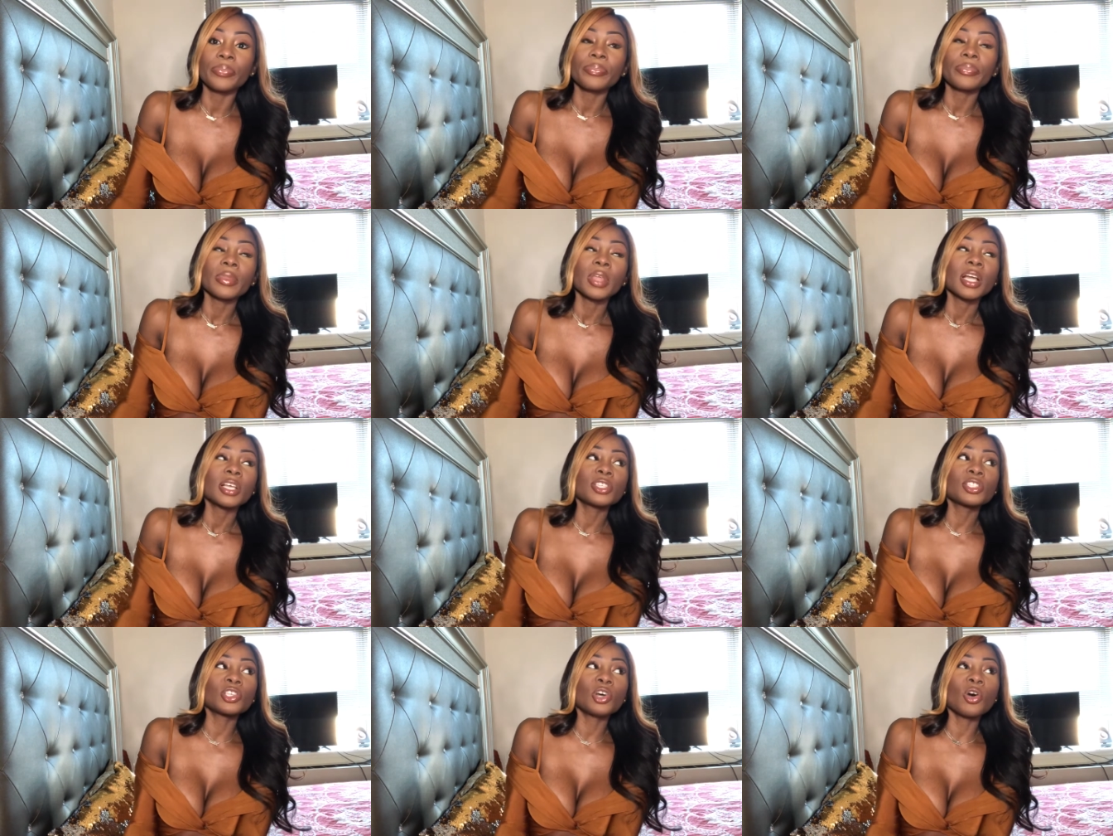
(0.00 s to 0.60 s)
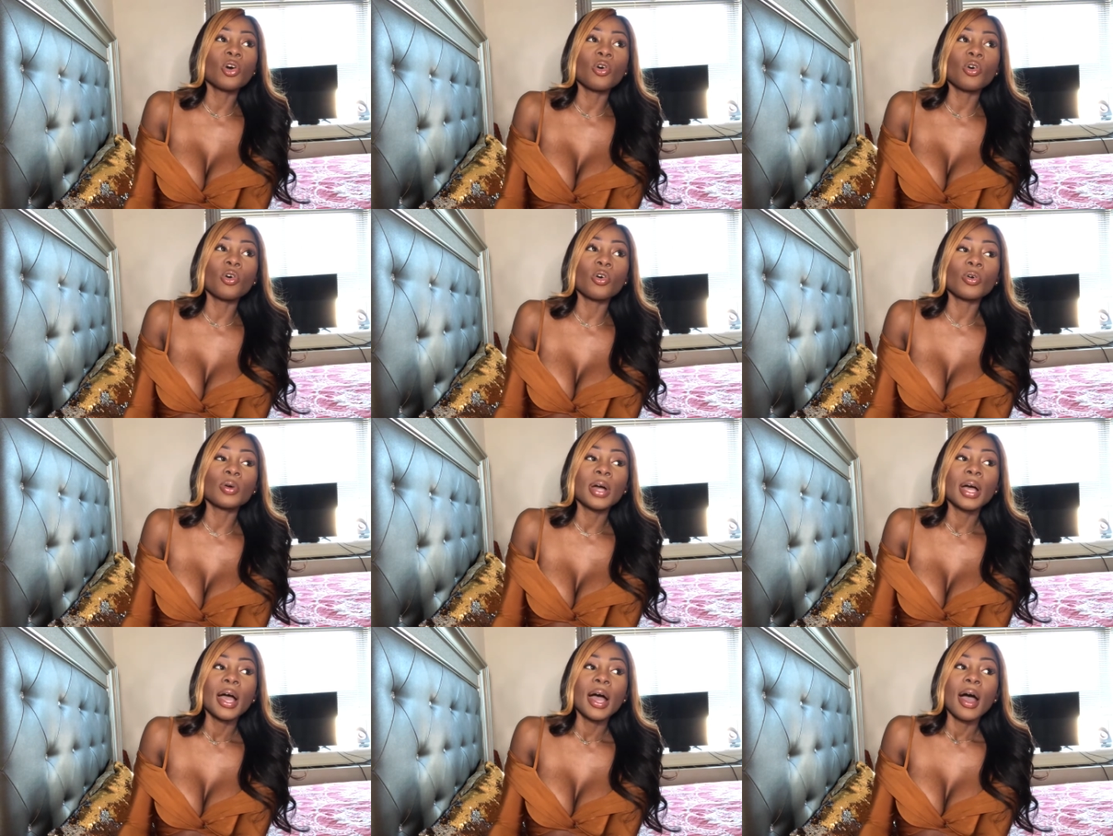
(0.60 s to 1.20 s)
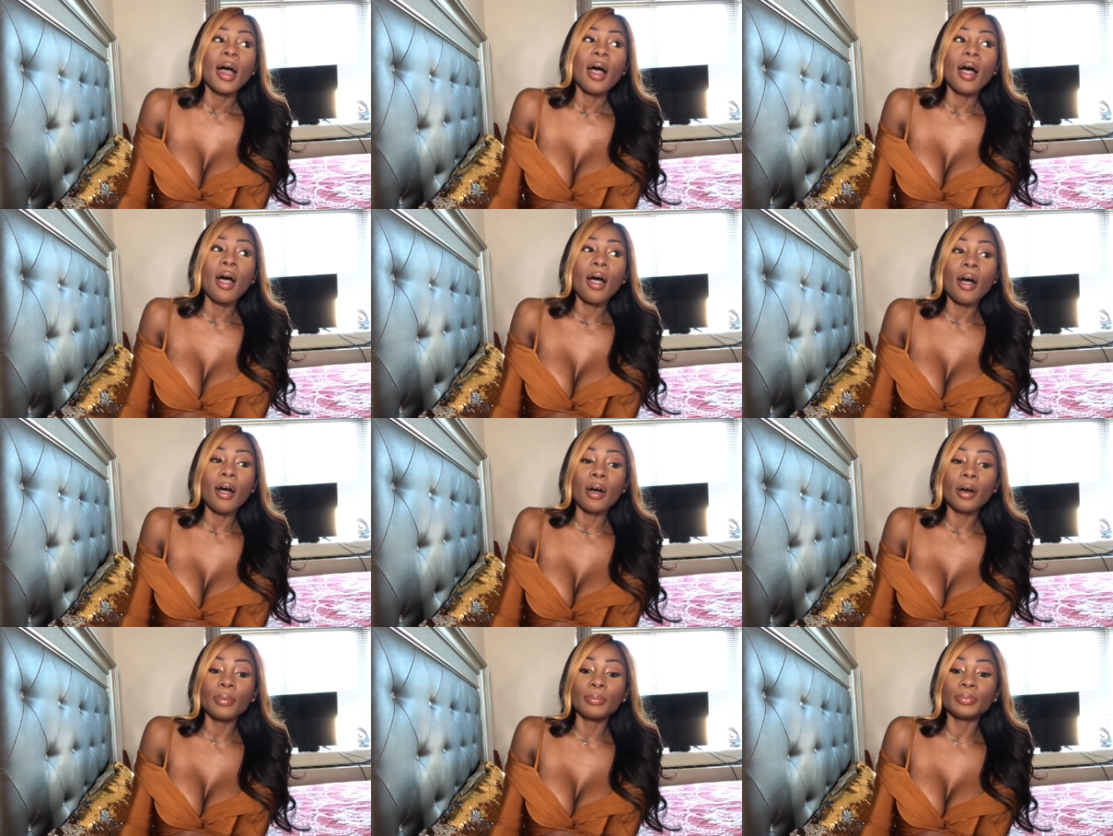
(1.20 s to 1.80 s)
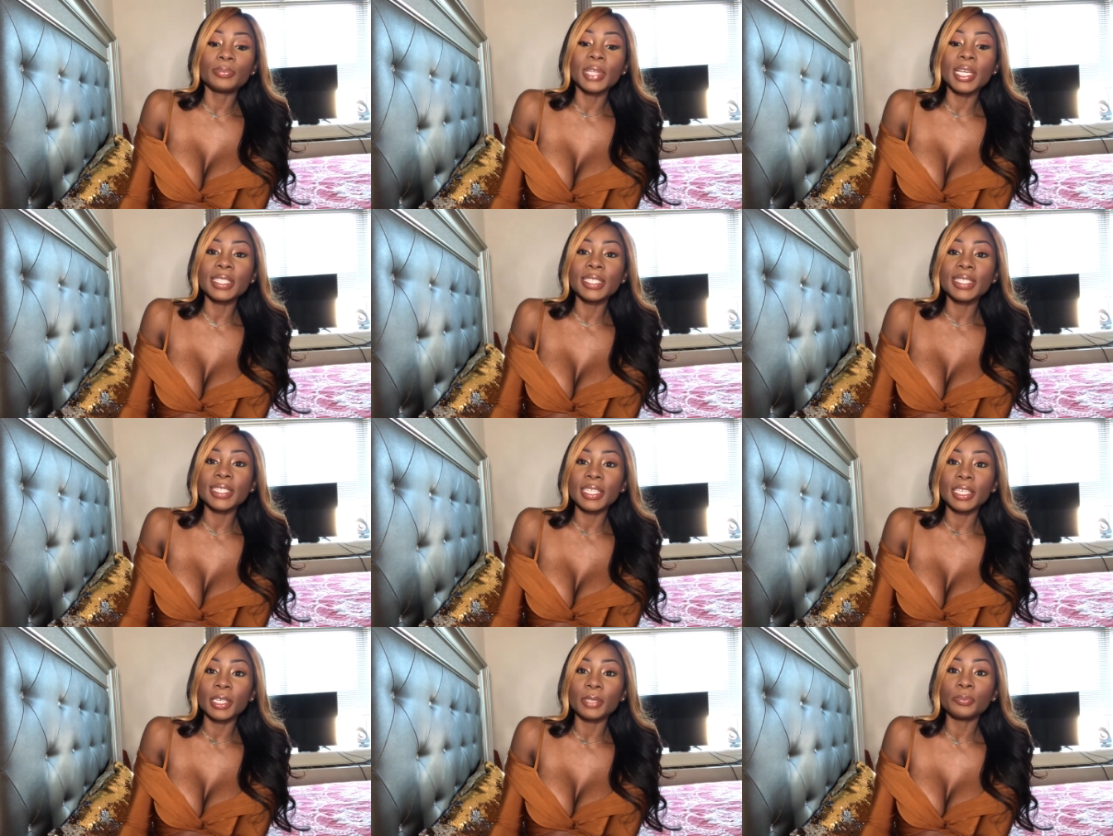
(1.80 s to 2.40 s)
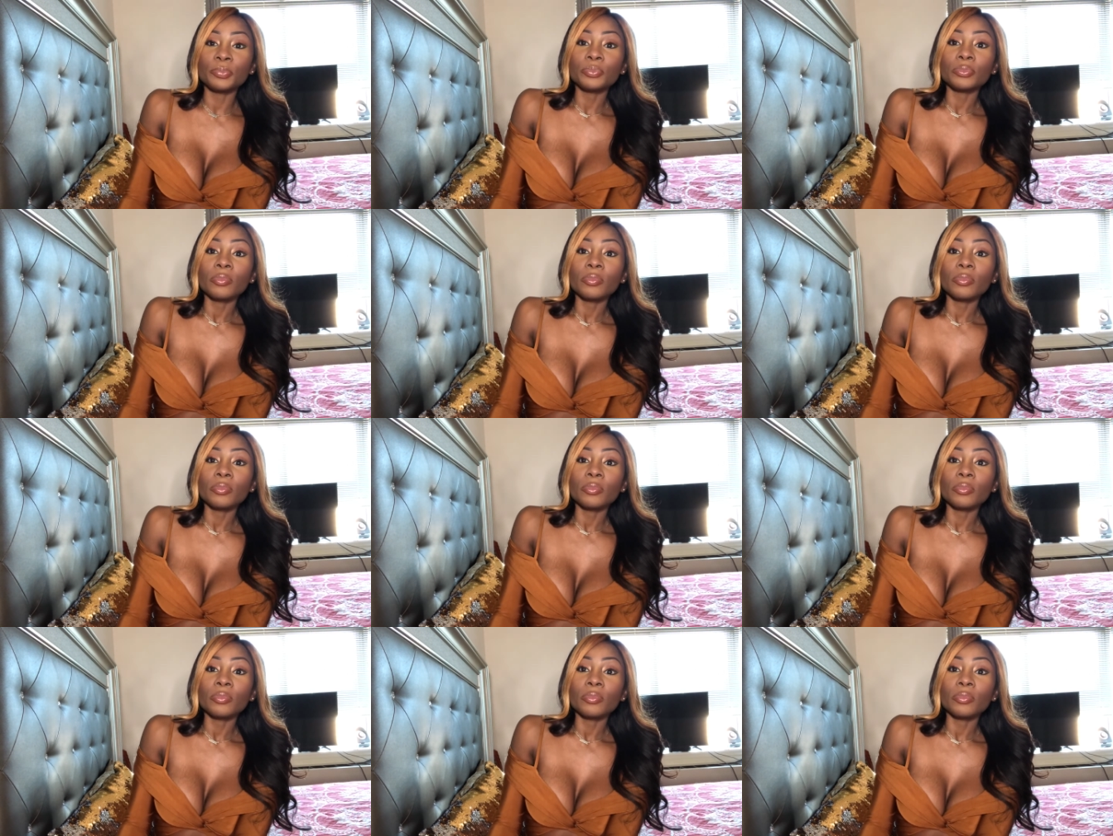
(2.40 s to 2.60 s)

So let's see,